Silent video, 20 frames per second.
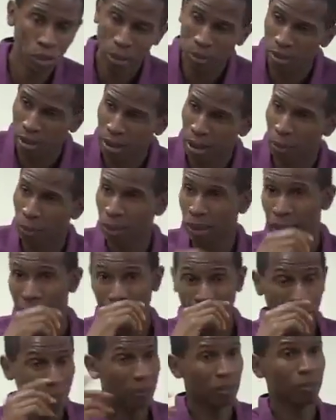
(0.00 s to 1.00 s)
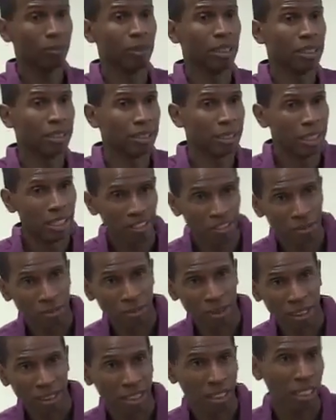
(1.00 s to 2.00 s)
know, I was dealing with the government, the
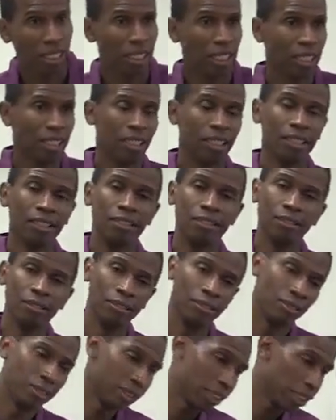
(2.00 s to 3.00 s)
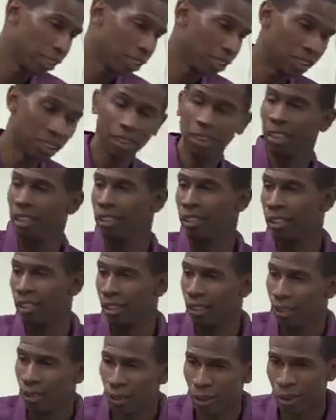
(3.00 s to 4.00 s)
FBI, and city of
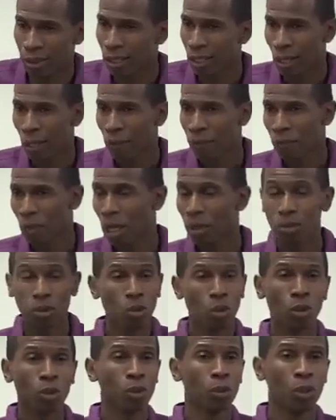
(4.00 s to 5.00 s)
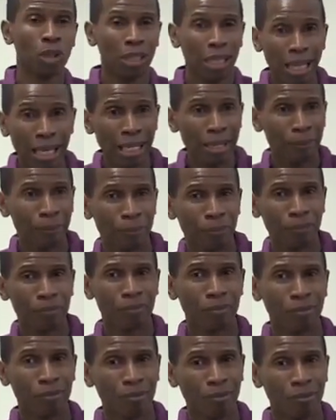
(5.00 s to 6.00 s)
Glendale, and I was going through a lot.
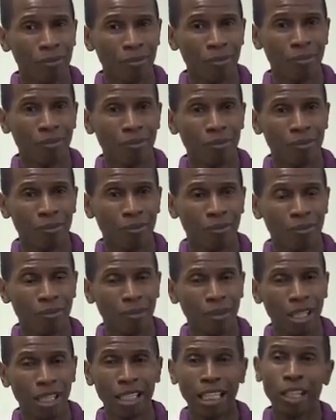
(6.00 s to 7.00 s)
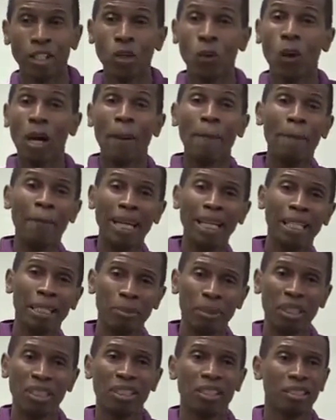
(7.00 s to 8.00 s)
And I know I made
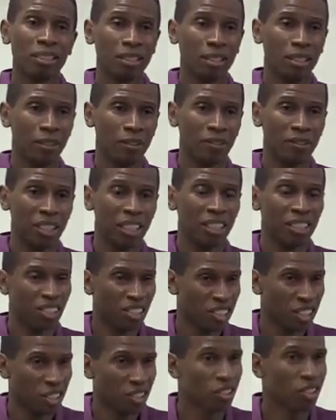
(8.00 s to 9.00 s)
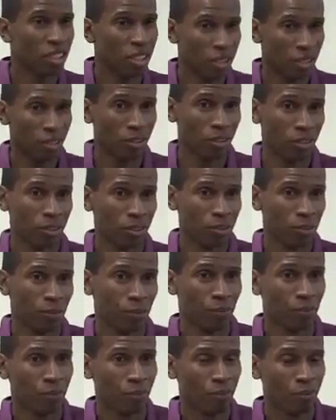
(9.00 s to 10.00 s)
it because of the assistance,
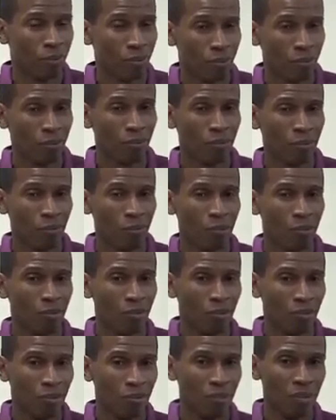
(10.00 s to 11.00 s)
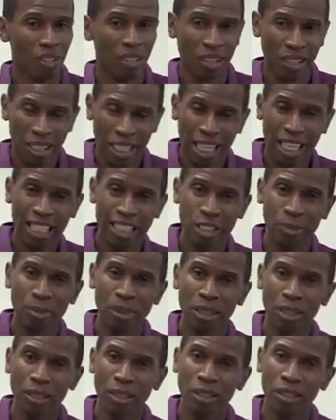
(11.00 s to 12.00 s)
the
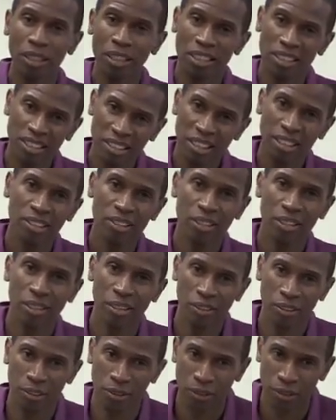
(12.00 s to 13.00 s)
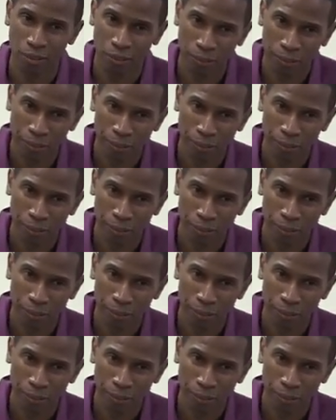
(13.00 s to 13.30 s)
cosmic assistance,